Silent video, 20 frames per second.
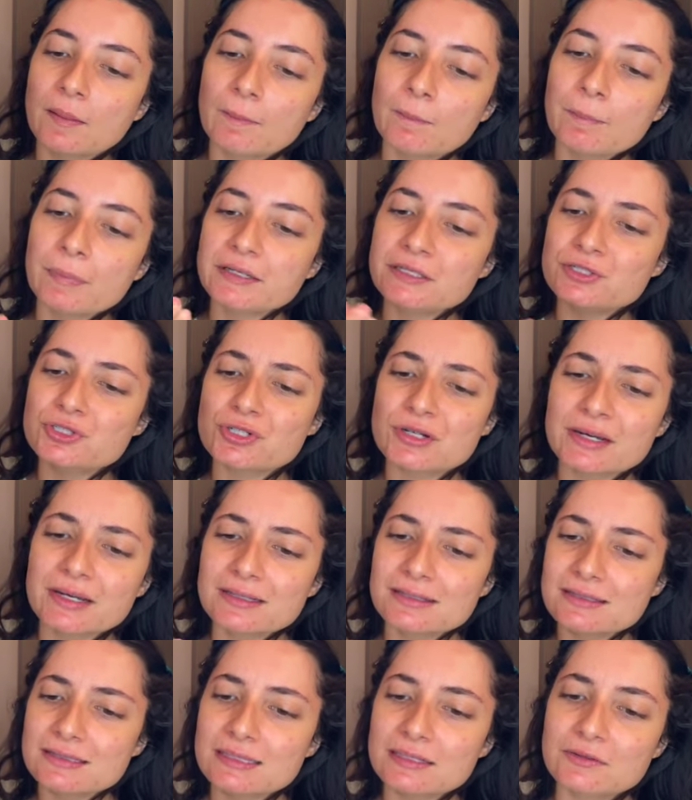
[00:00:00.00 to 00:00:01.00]
but
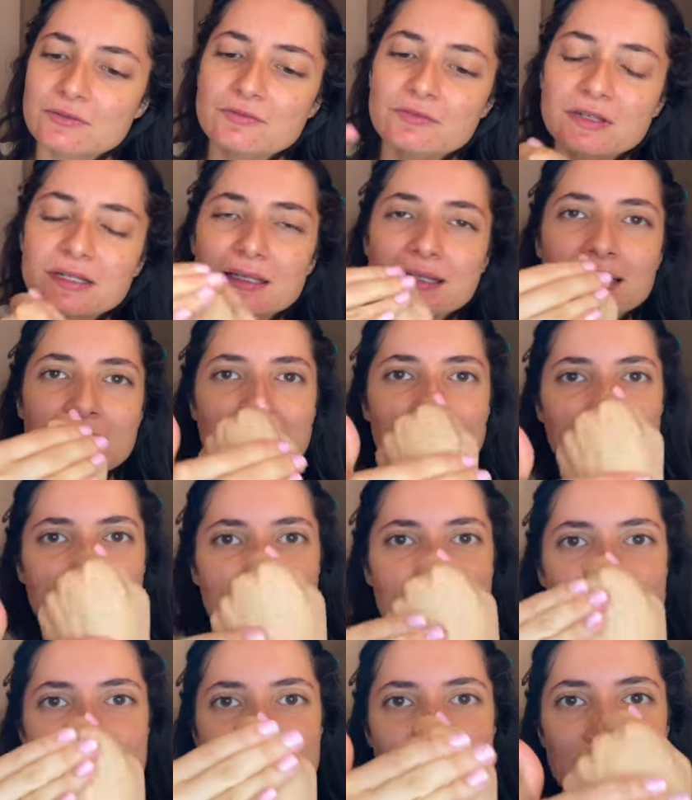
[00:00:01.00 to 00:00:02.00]
dries down really
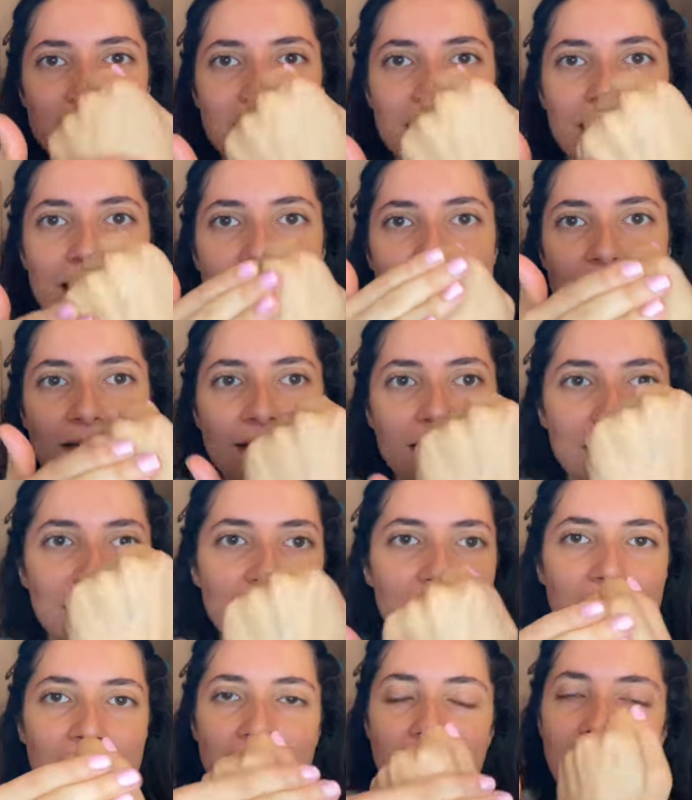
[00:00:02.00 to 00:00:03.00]
nicely.
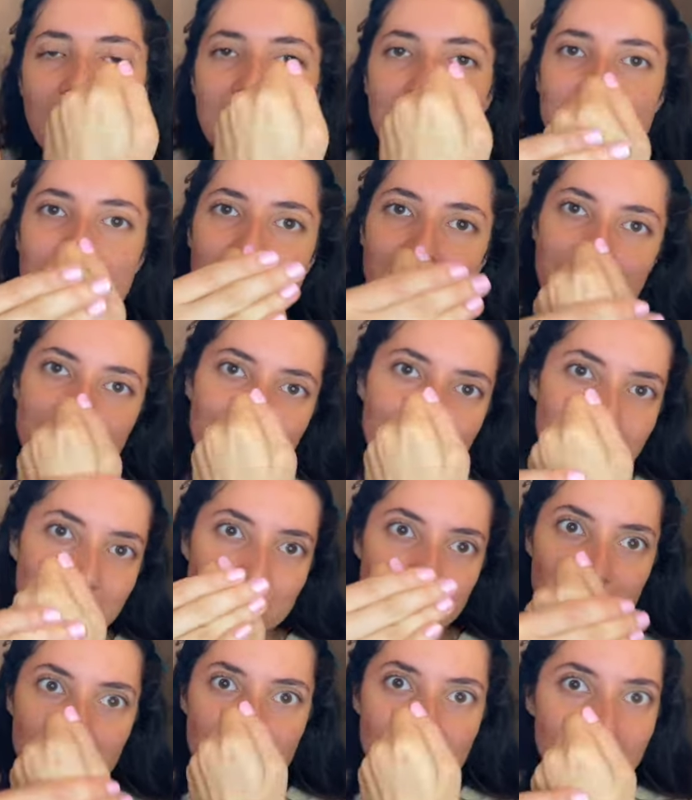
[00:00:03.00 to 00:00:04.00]
And again,
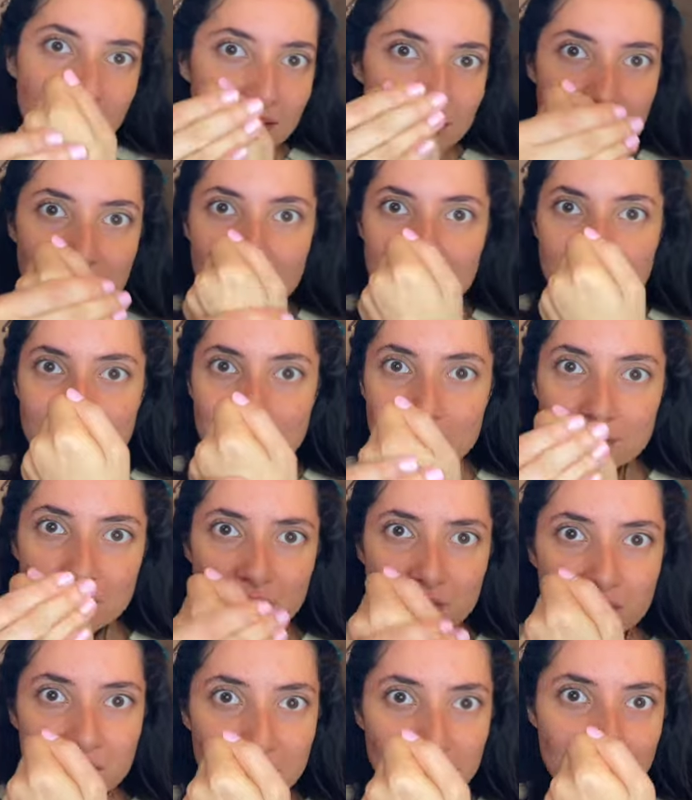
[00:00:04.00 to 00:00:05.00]
if you like clean
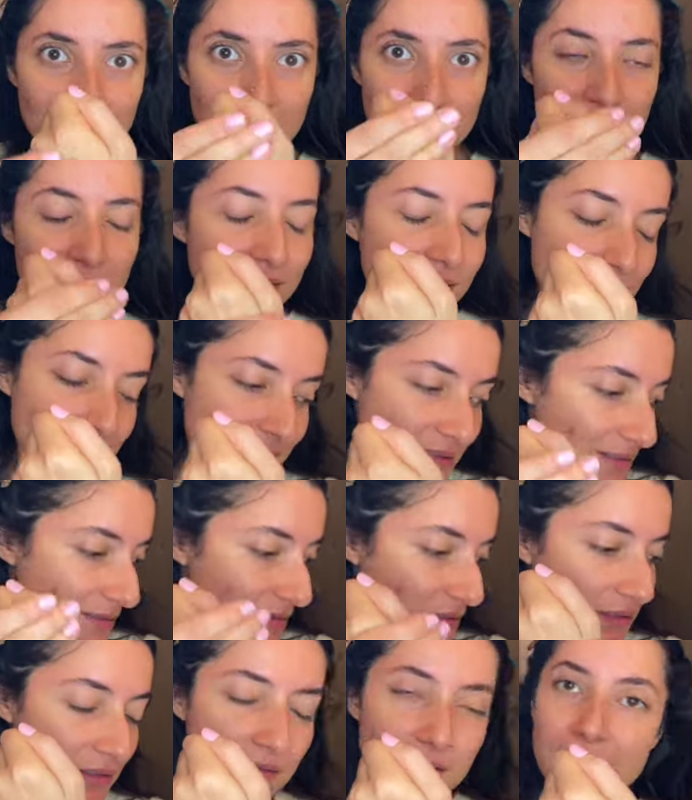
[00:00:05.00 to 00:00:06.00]
beauty, this is
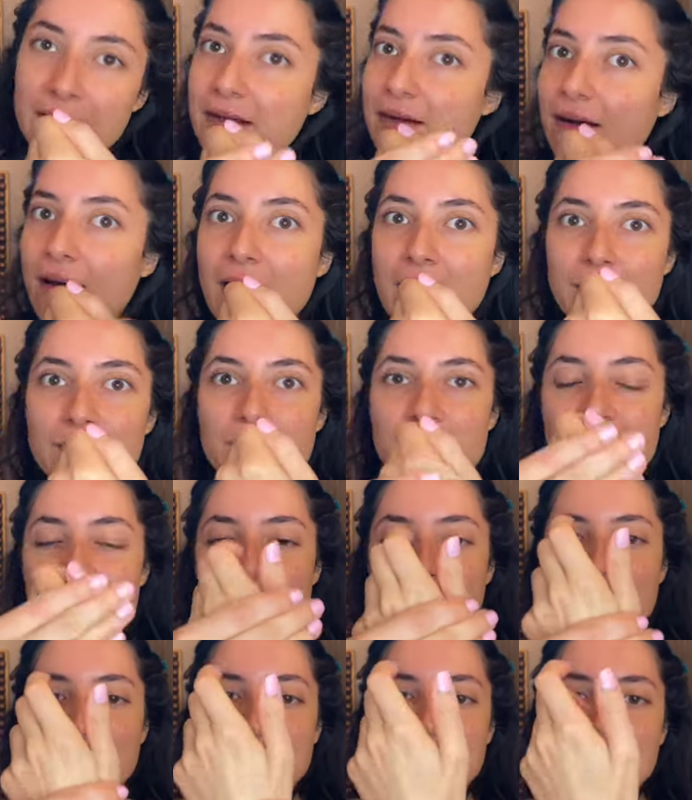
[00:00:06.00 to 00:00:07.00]
a great
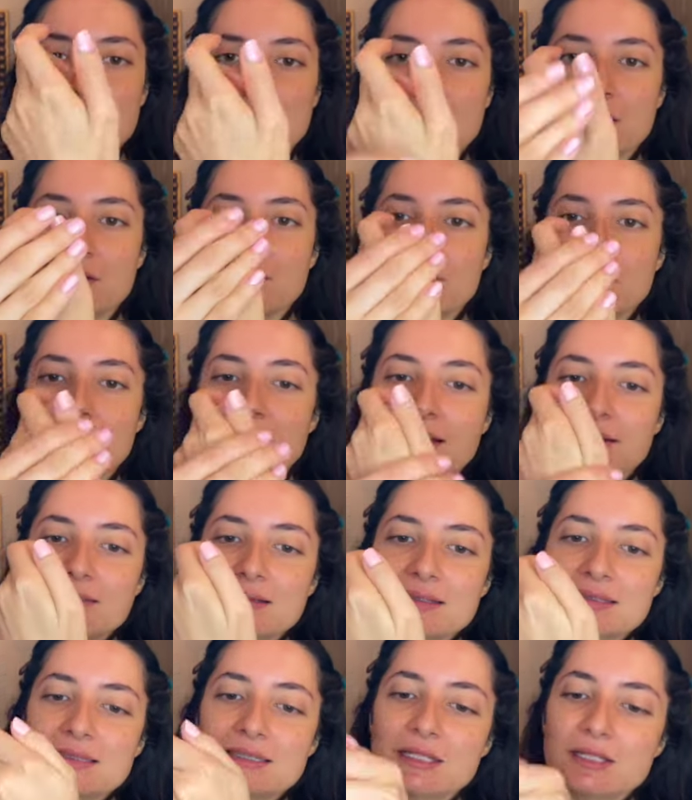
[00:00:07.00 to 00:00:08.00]
option. You can get
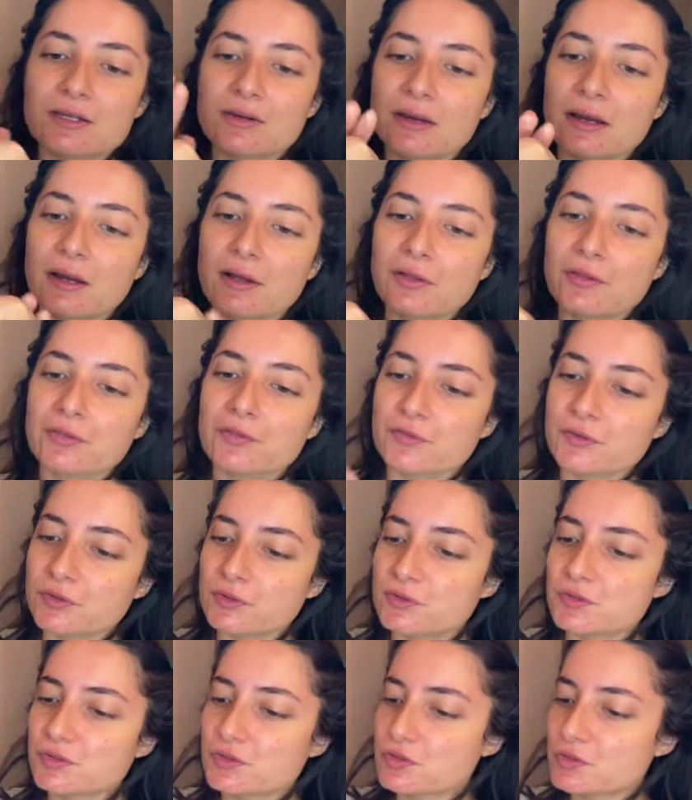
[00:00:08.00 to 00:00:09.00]
this at your health food
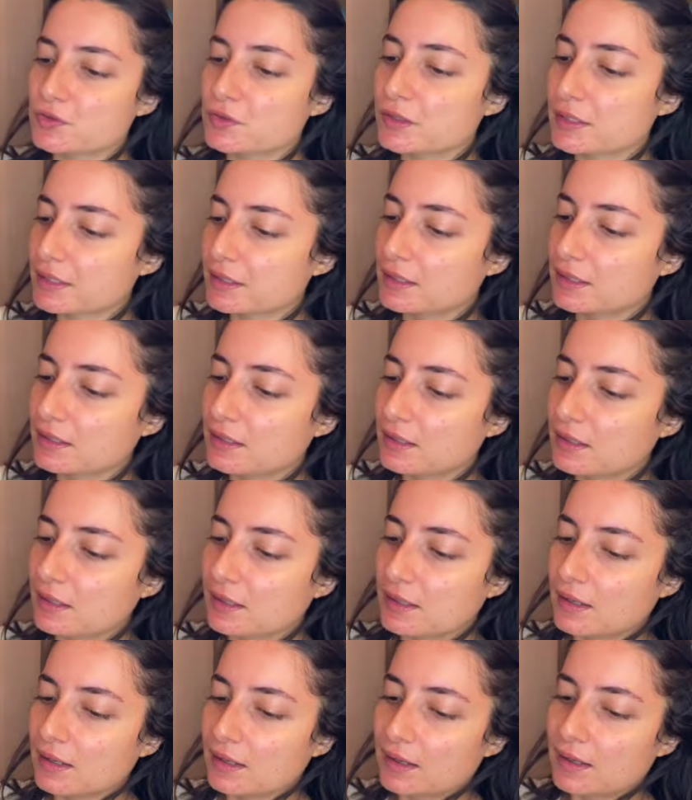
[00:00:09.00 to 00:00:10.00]
store,
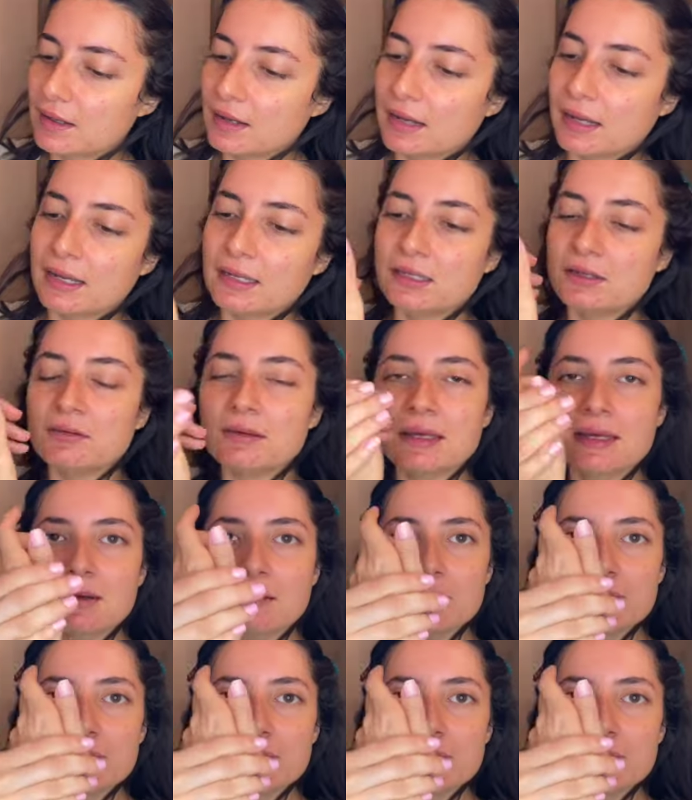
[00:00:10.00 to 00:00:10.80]
and you can't